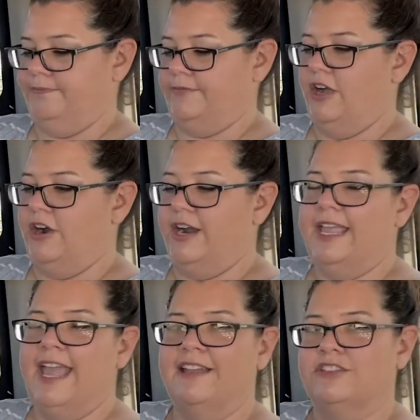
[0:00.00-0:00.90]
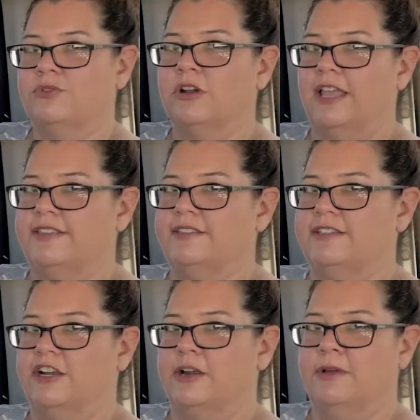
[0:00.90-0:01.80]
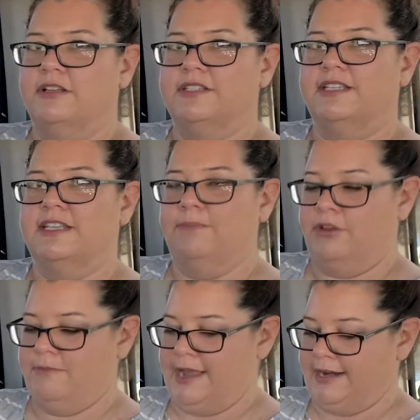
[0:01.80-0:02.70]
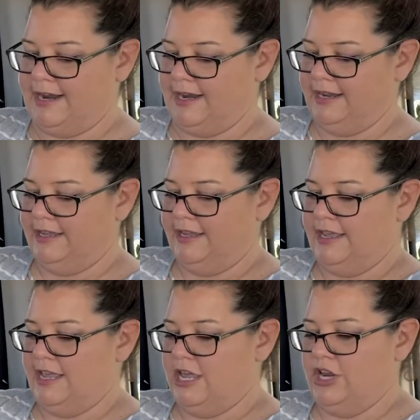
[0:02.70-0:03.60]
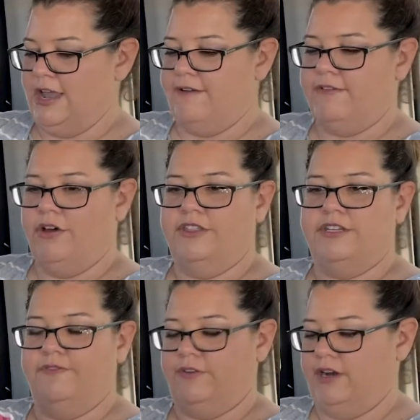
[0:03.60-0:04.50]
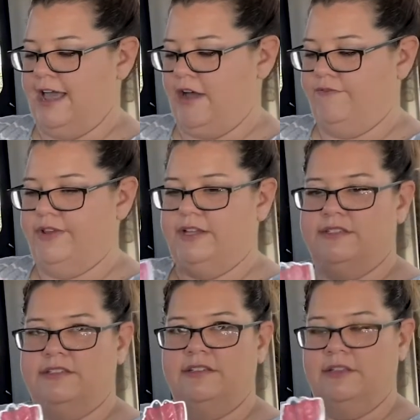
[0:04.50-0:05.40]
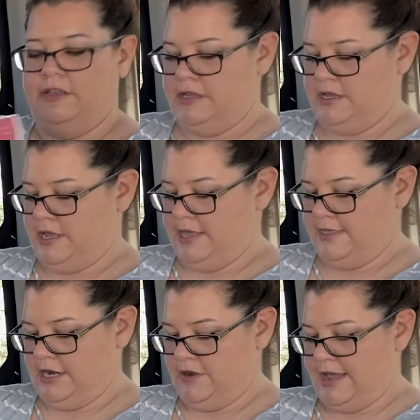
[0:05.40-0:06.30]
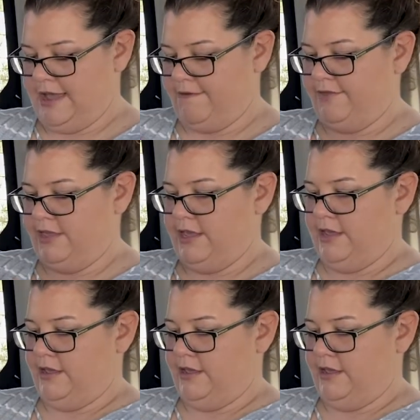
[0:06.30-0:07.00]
again, sort of like the sticker books, except they're magnetic, and you have all the different outfits, and then you have the